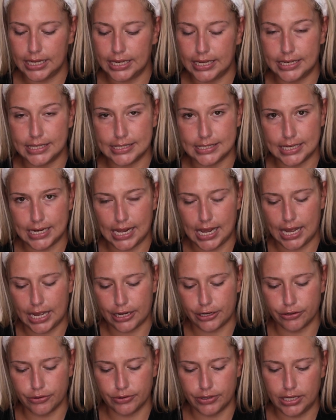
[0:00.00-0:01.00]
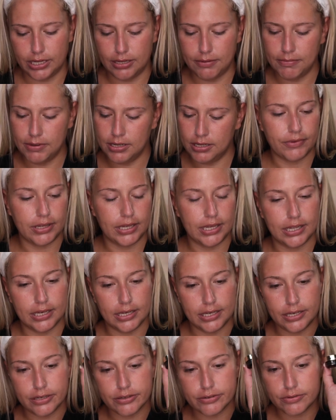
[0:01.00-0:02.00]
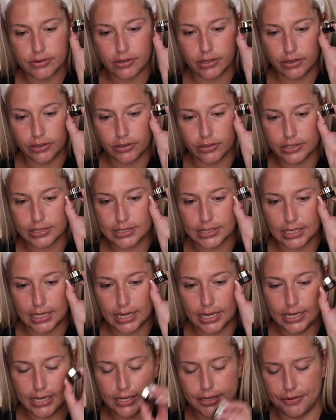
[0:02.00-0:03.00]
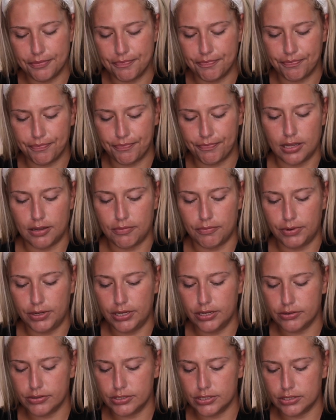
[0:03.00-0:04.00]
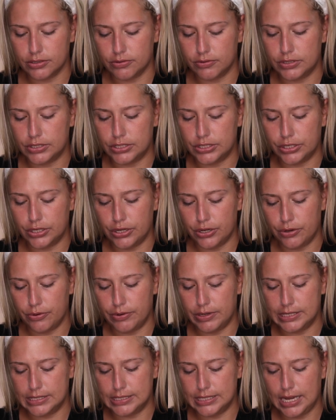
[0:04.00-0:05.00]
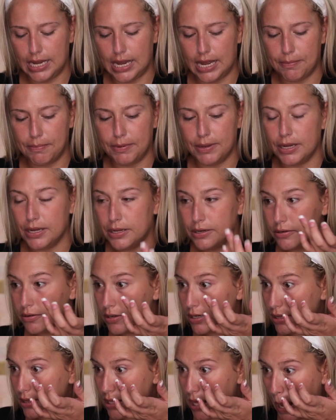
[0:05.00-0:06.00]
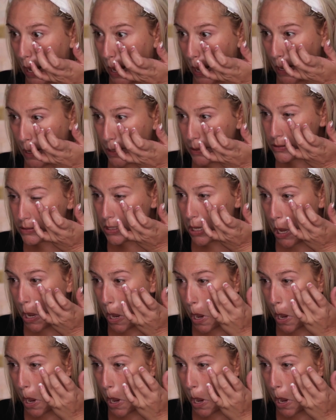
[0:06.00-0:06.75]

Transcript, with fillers: it is an eye cream. And here's what it looks like. And we are just going to go and tap it underneath the eyes.